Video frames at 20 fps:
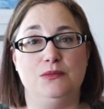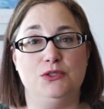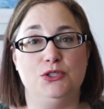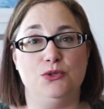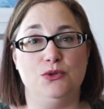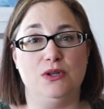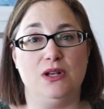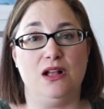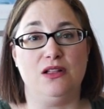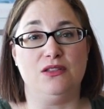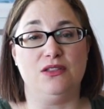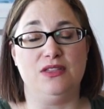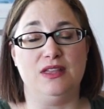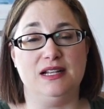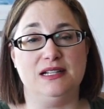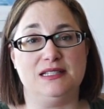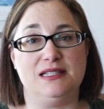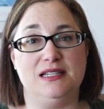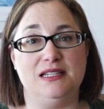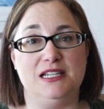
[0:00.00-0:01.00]
doing all the
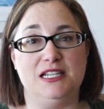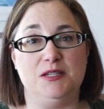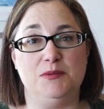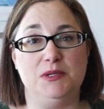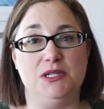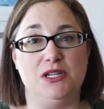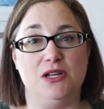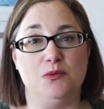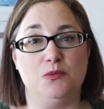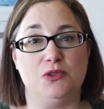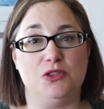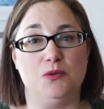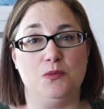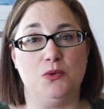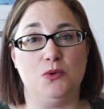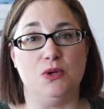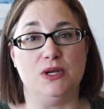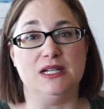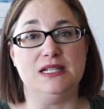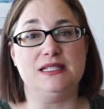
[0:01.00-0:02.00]
things that need to be done with the
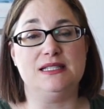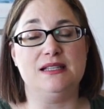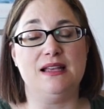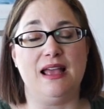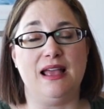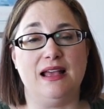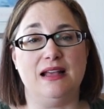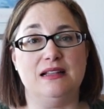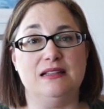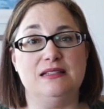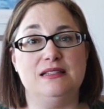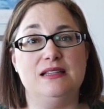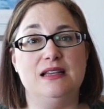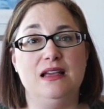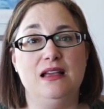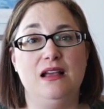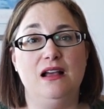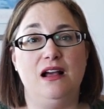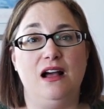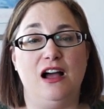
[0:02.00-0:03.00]
boys. And
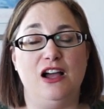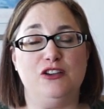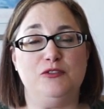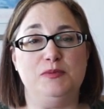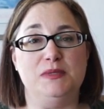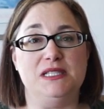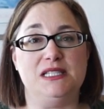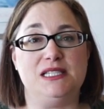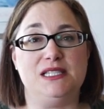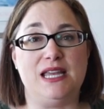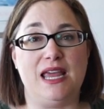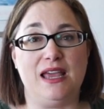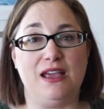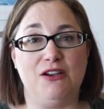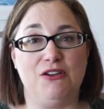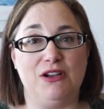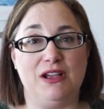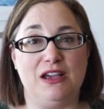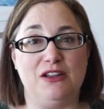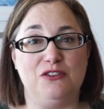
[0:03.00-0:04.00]
I've been
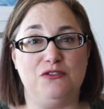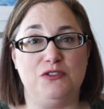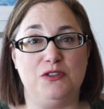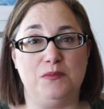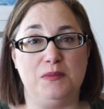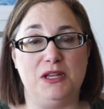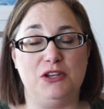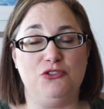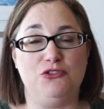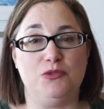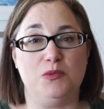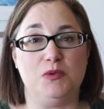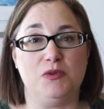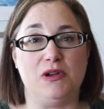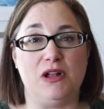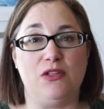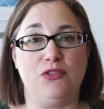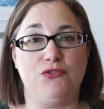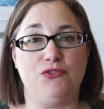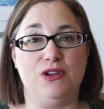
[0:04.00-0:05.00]
staggering out of the bedroom
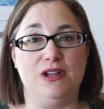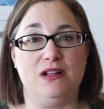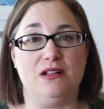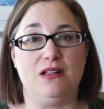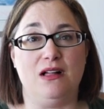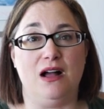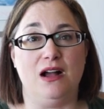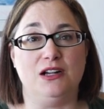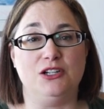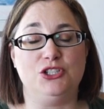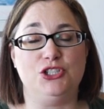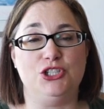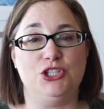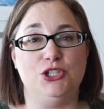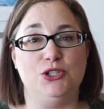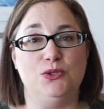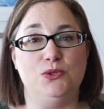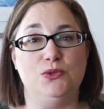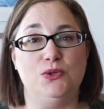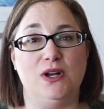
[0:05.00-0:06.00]
around 3 o'clock
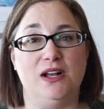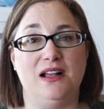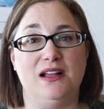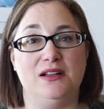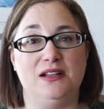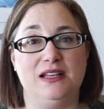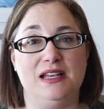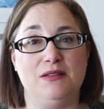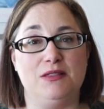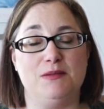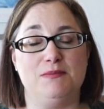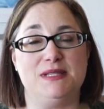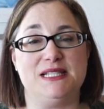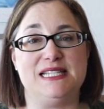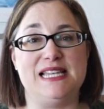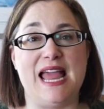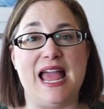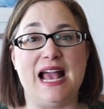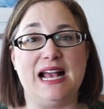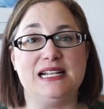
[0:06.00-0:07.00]
to get them
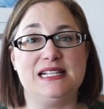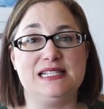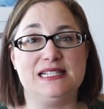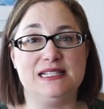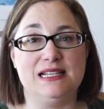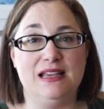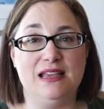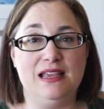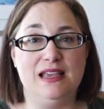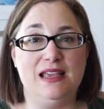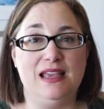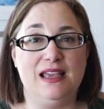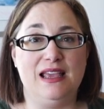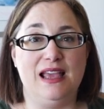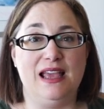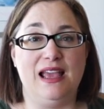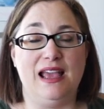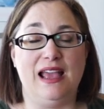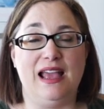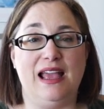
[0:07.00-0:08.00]
snacks
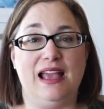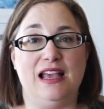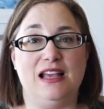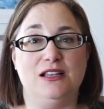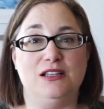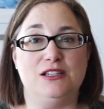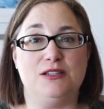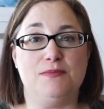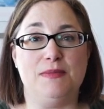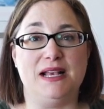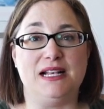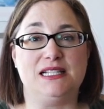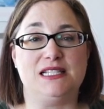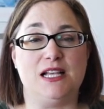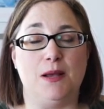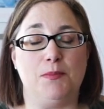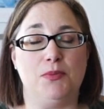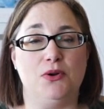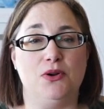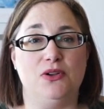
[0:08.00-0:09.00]
and make
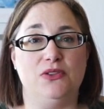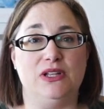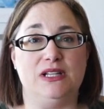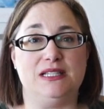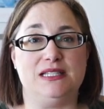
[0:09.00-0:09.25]
supper and